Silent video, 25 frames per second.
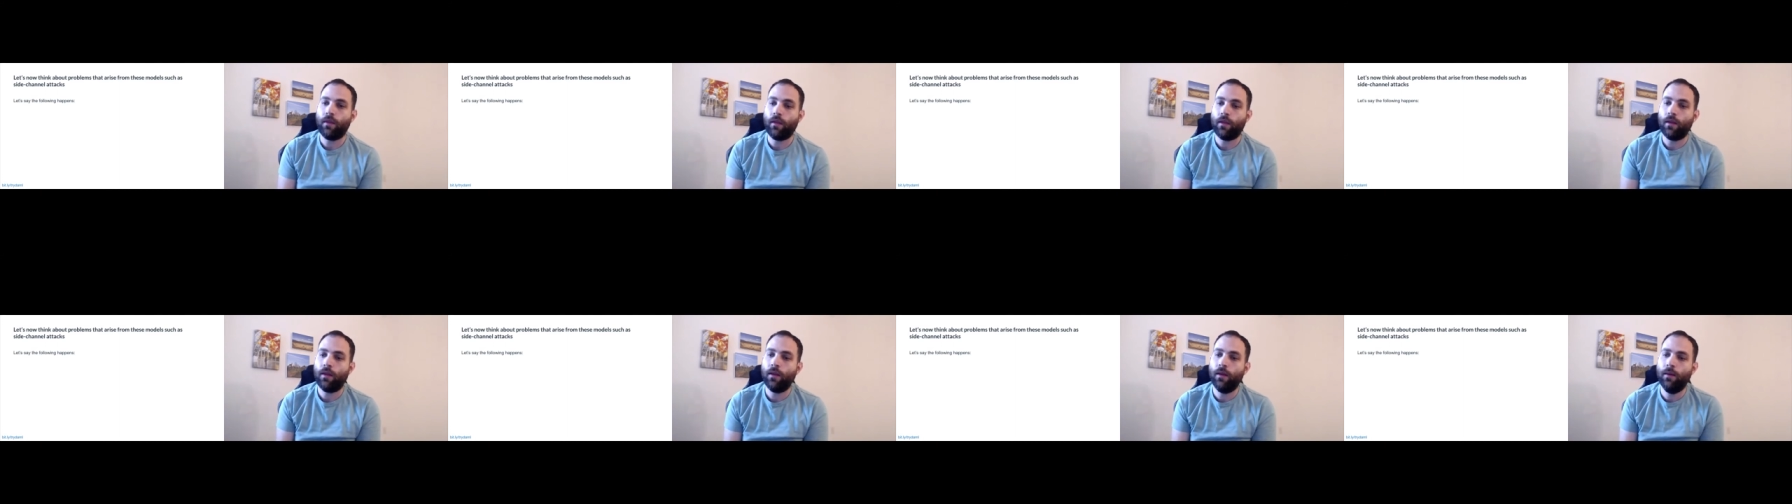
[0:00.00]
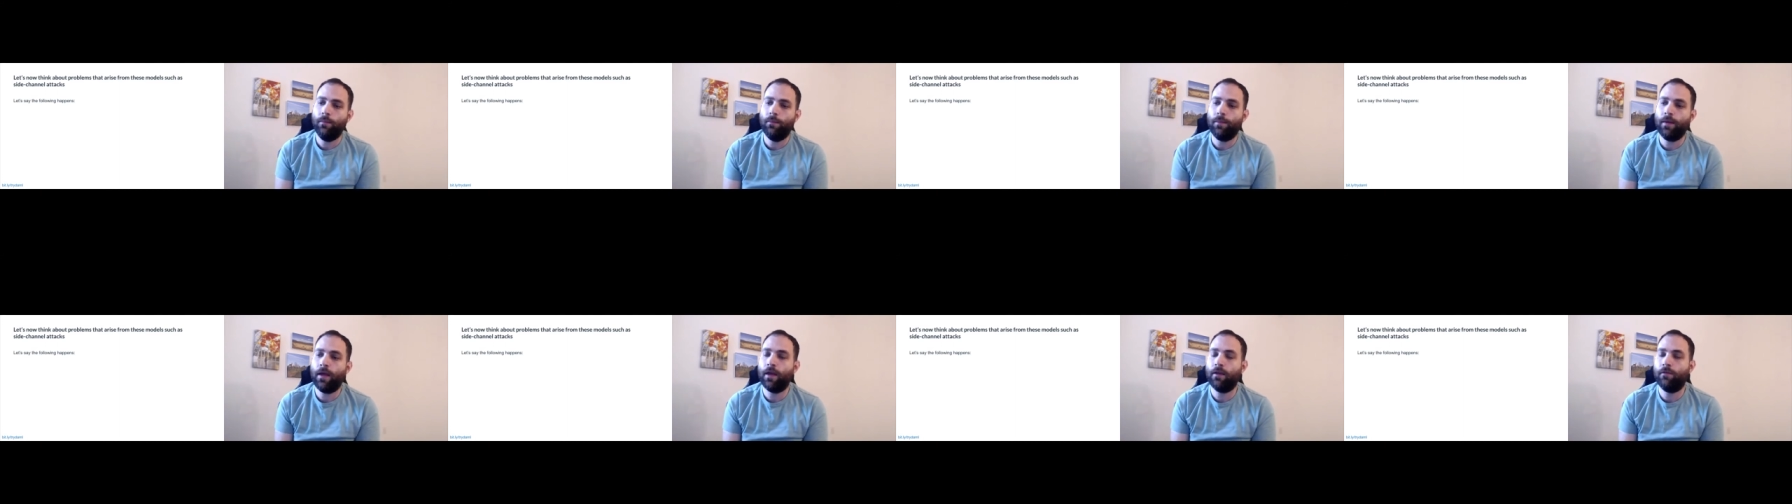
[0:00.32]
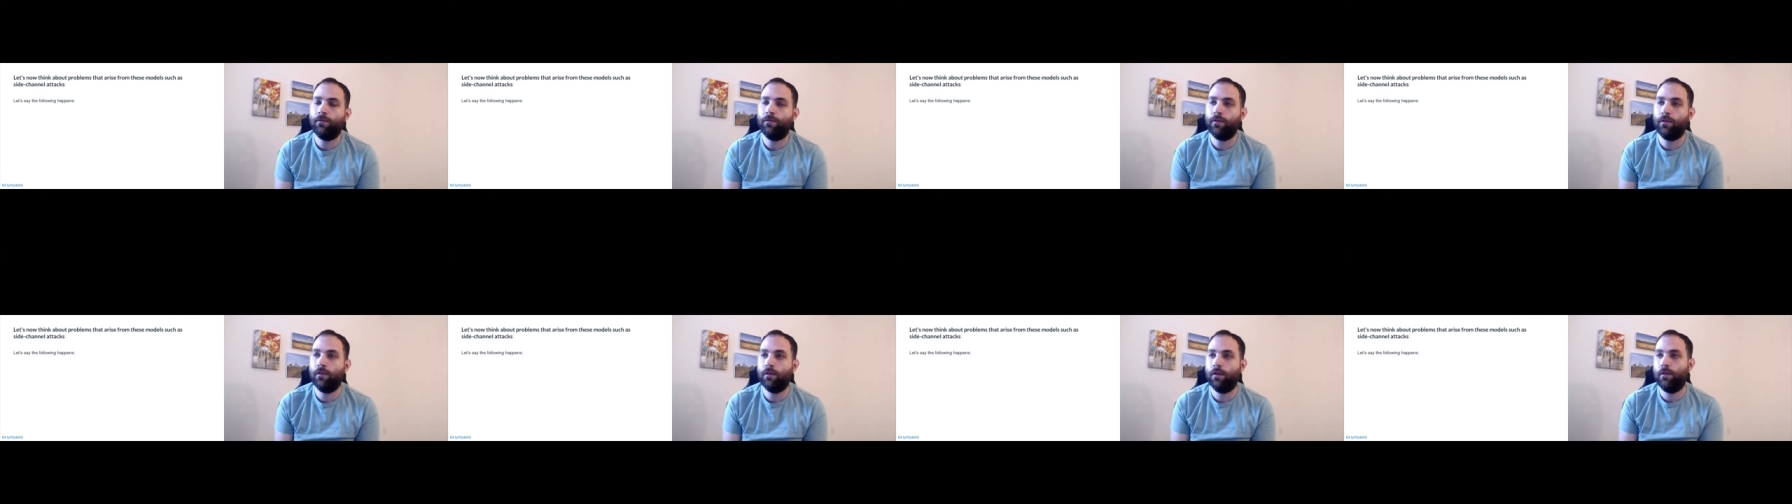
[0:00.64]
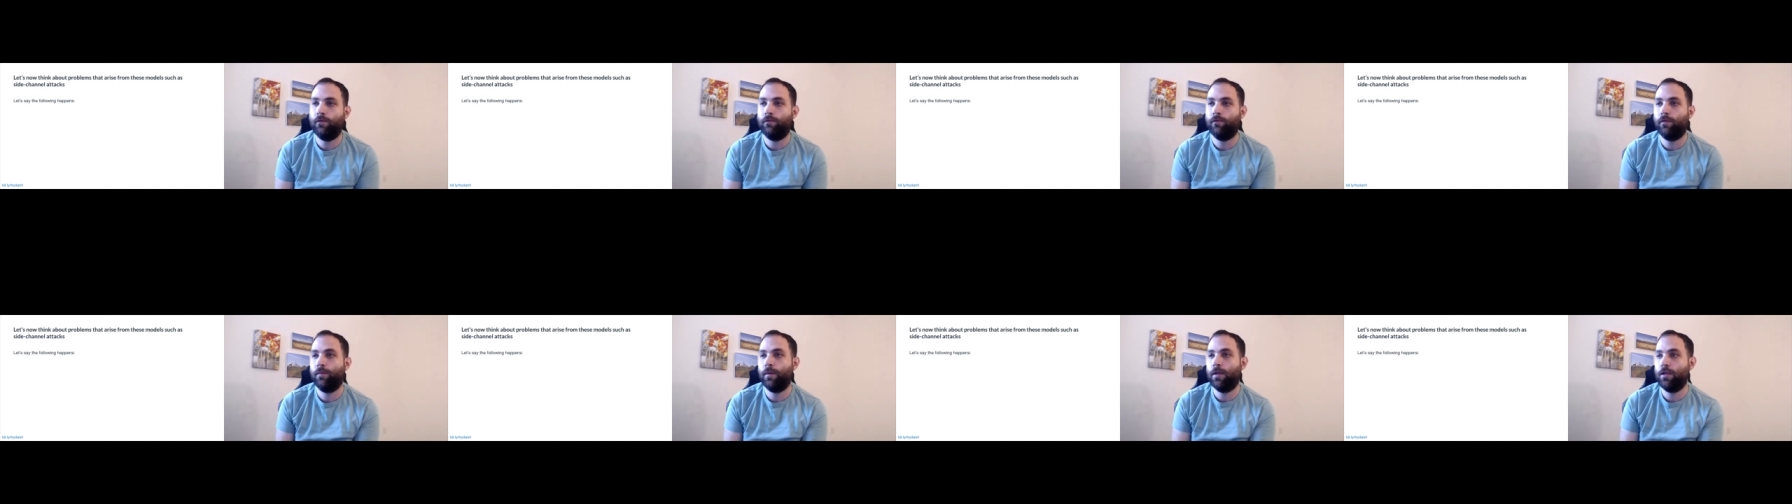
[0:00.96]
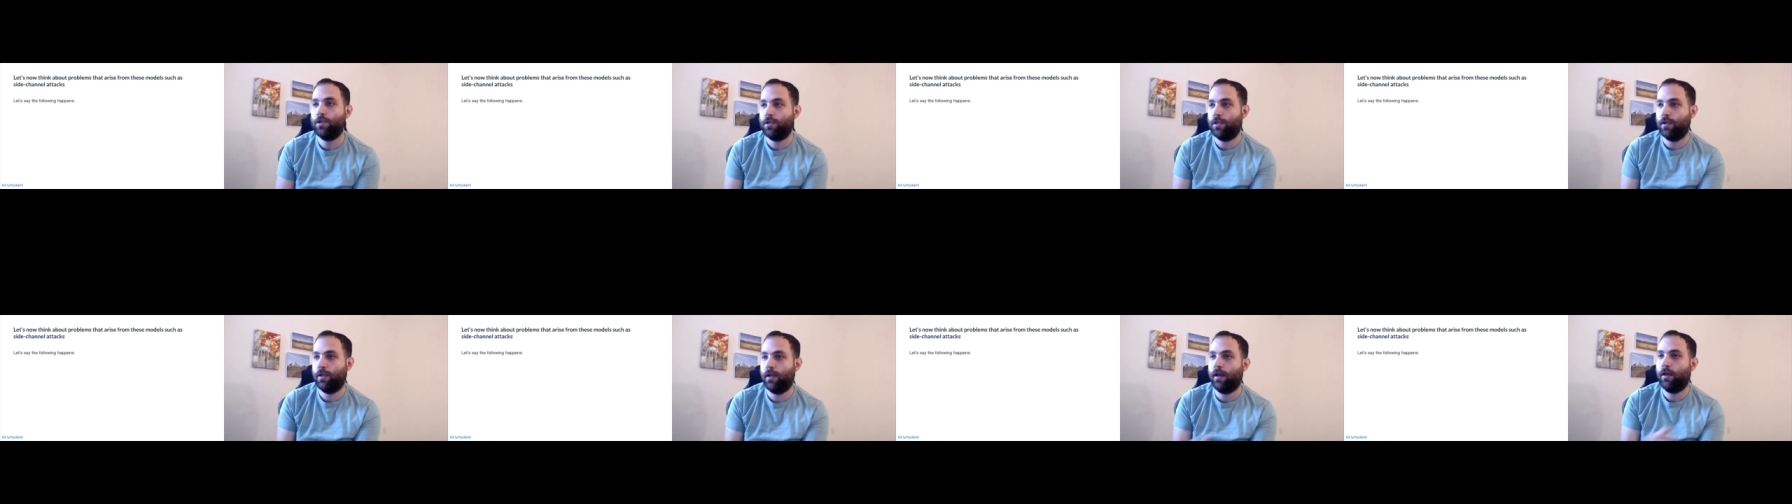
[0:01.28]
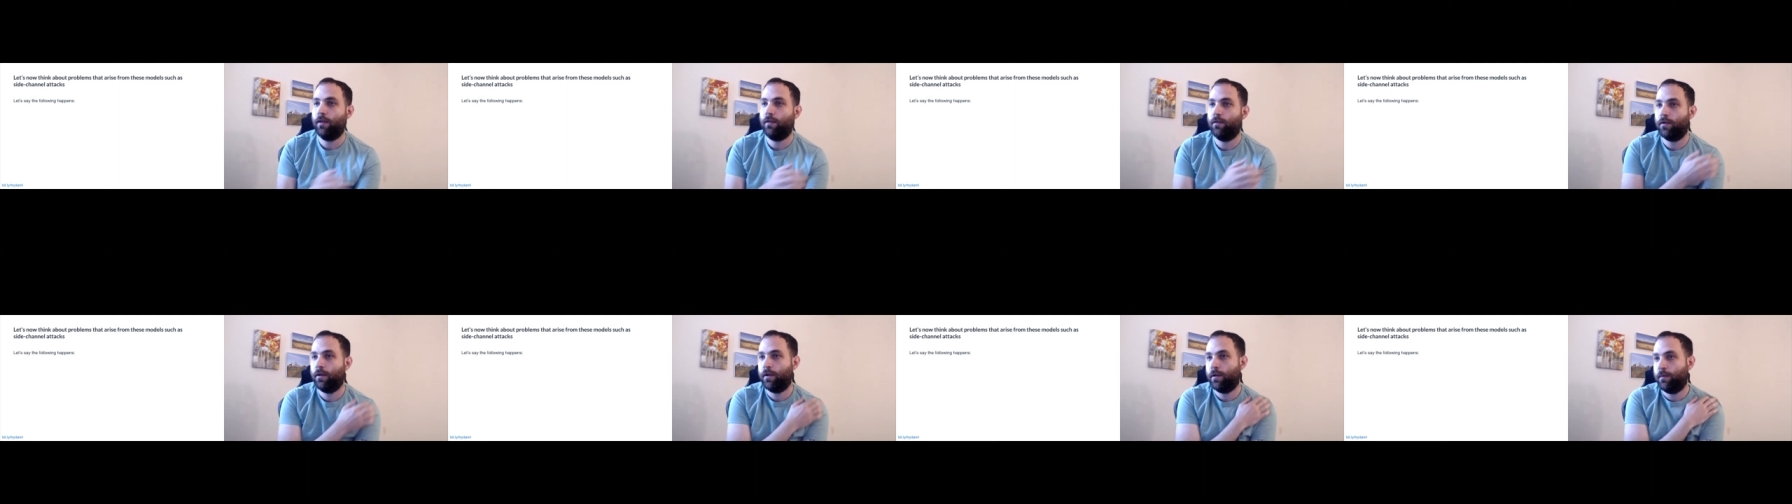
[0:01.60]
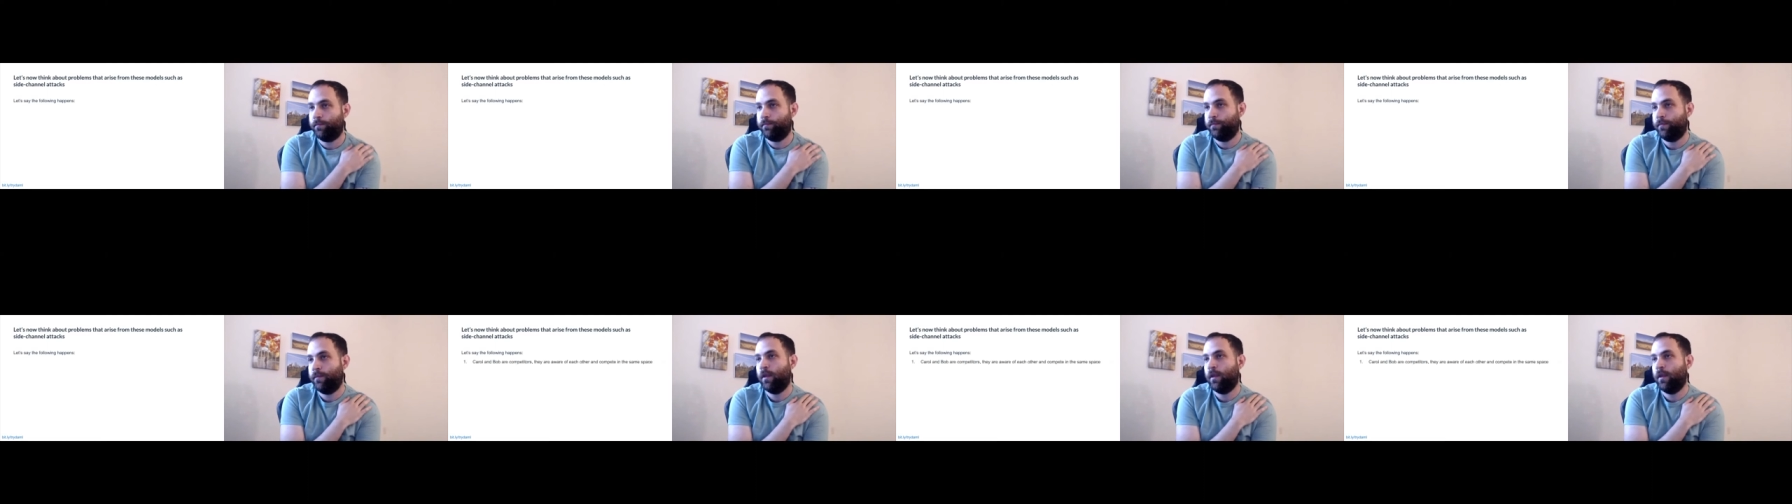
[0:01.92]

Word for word: impactful information gathering.